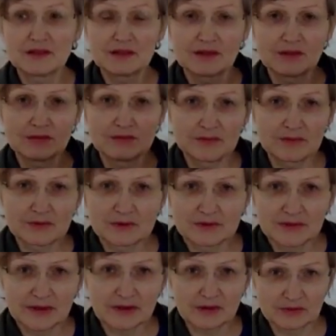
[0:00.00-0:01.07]
the world
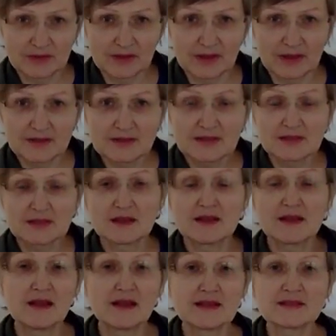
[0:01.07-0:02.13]
around us
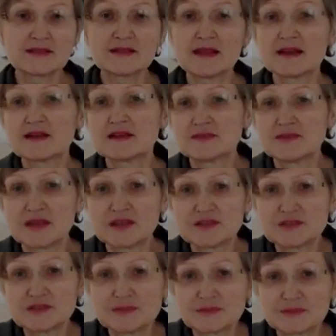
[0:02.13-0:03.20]
has negative
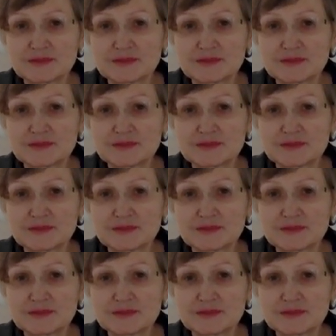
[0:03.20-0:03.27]
energy.